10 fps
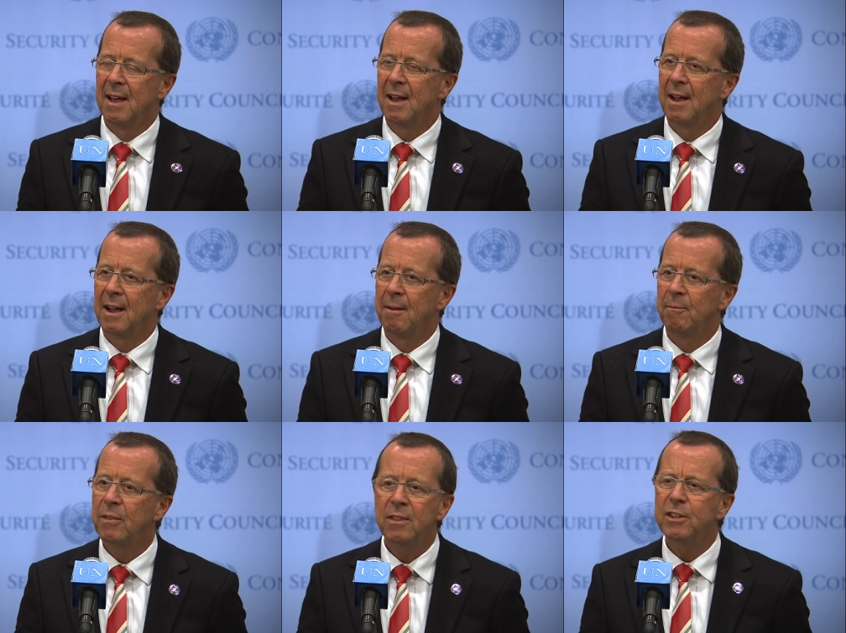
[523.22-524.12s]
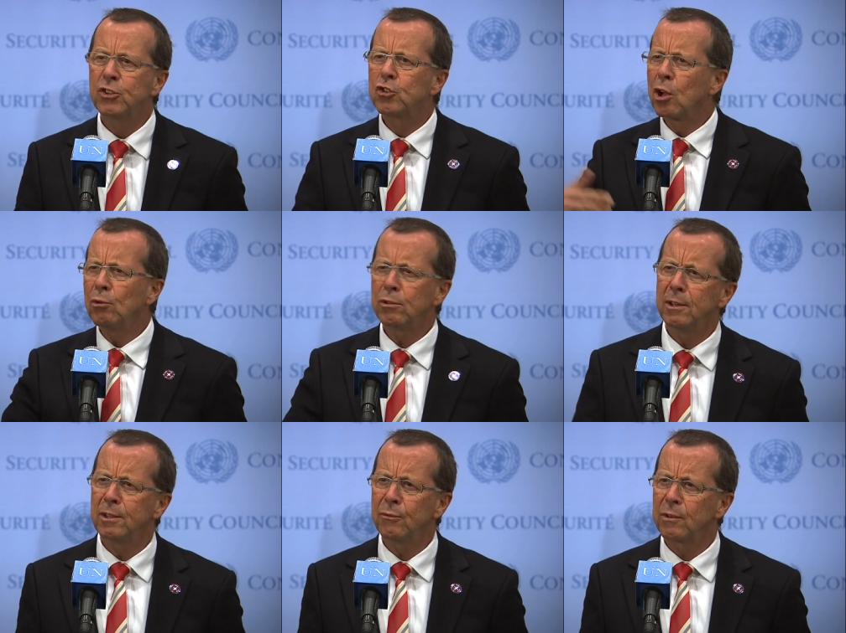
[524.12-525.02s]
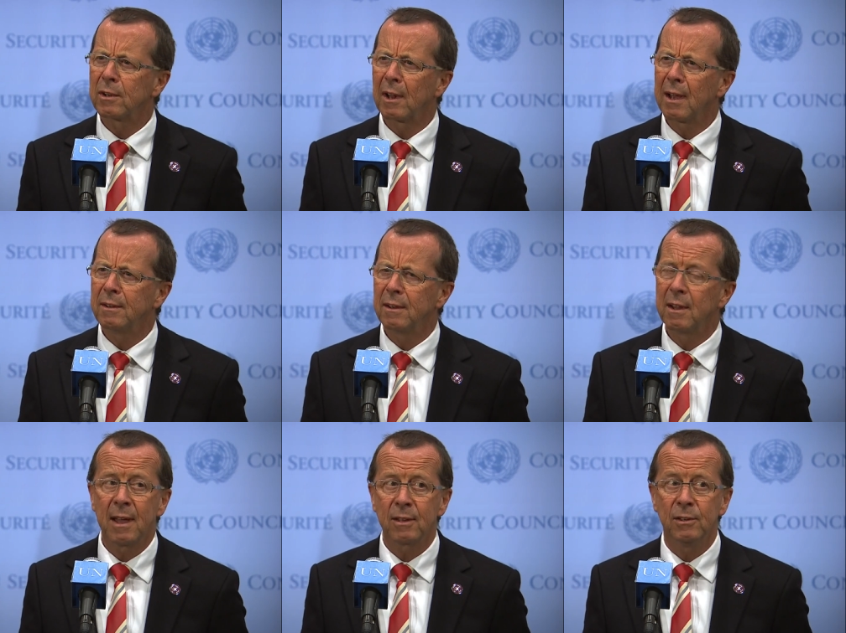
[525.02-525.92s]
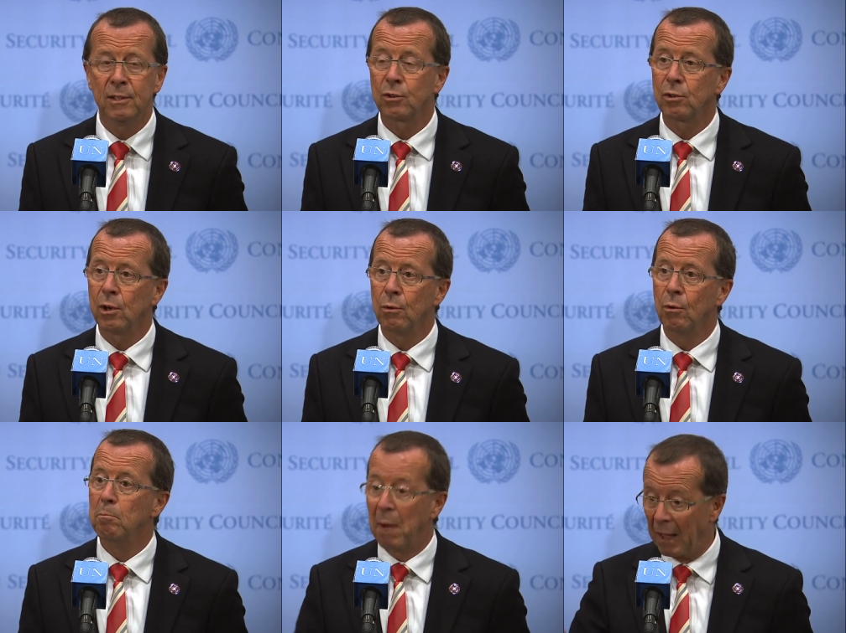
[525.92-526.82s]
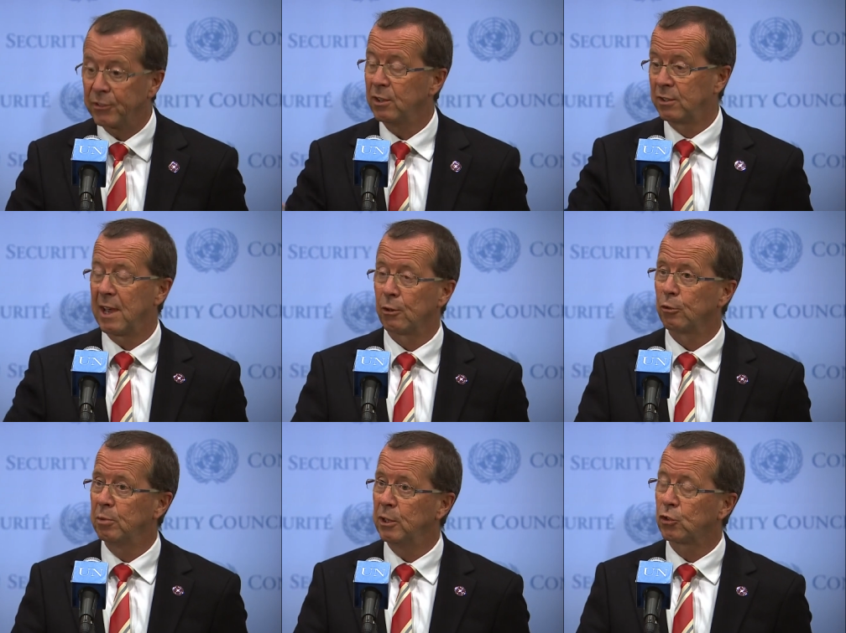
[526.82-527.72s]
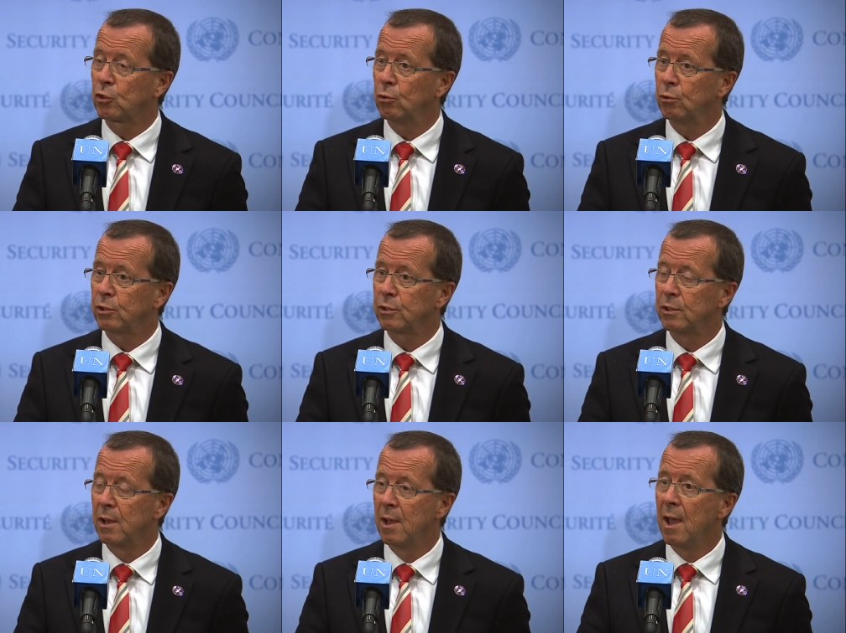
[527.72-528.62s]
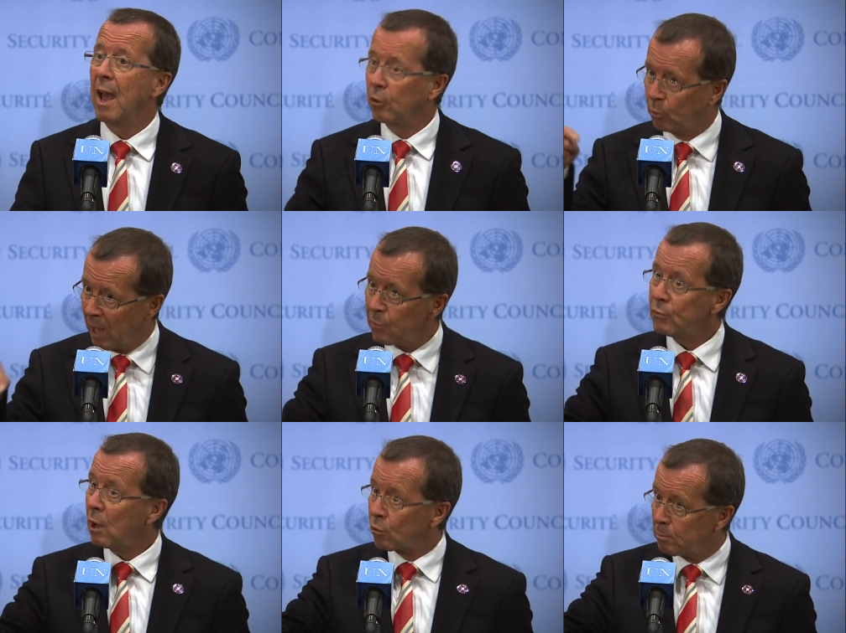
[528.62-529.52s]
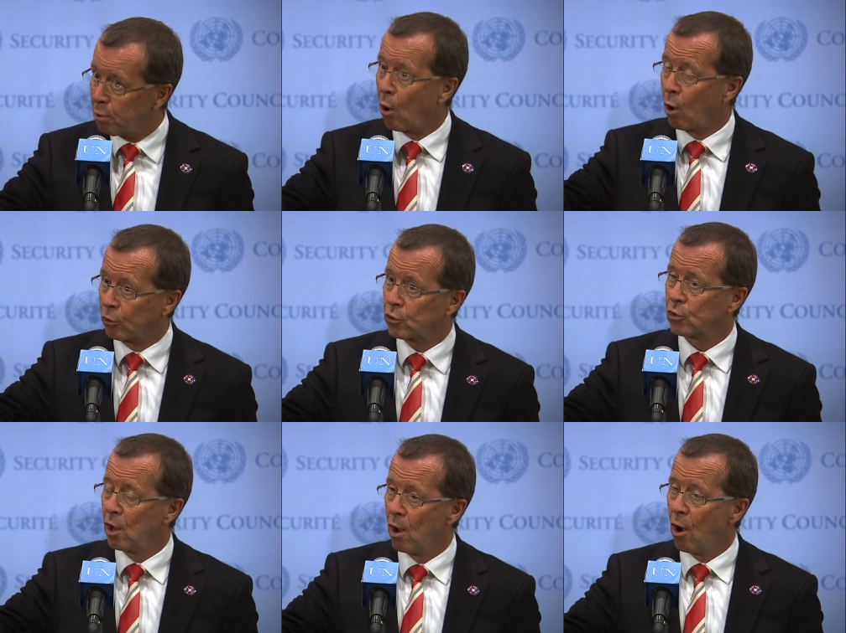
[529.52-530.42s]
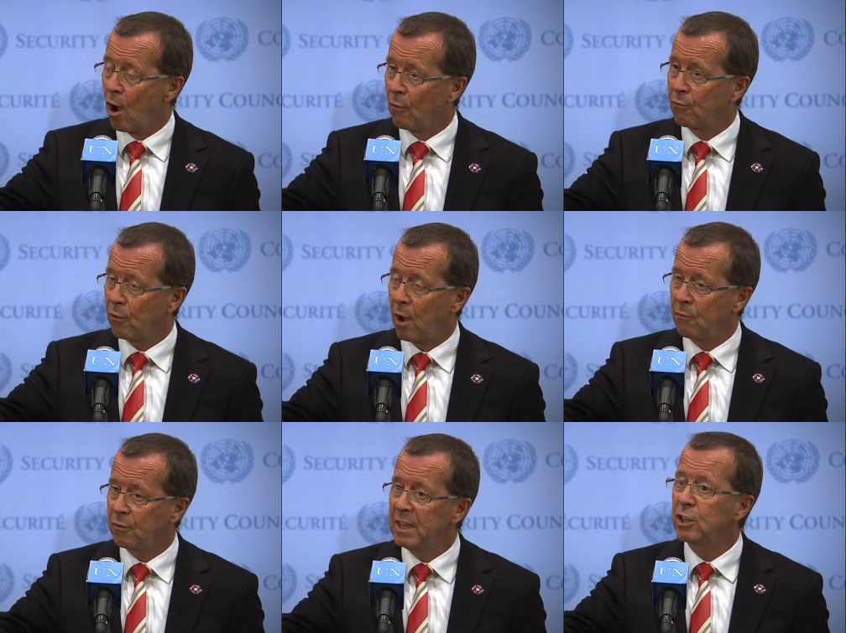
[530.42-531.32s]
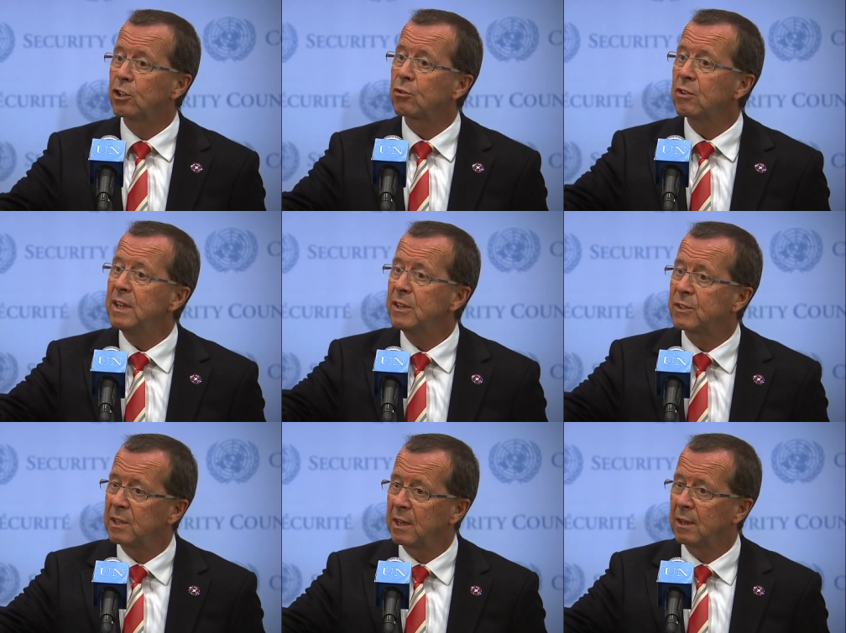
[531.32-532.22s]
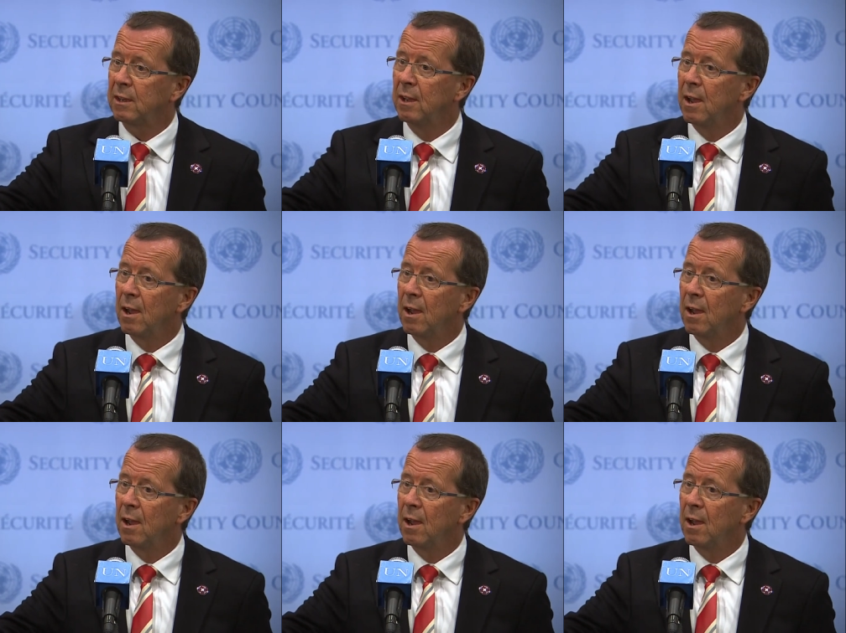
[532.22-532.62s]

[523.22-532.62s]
Um, this is totally different like a, like a year ago, but it cannot be excluded. And we have now reports of, of increasing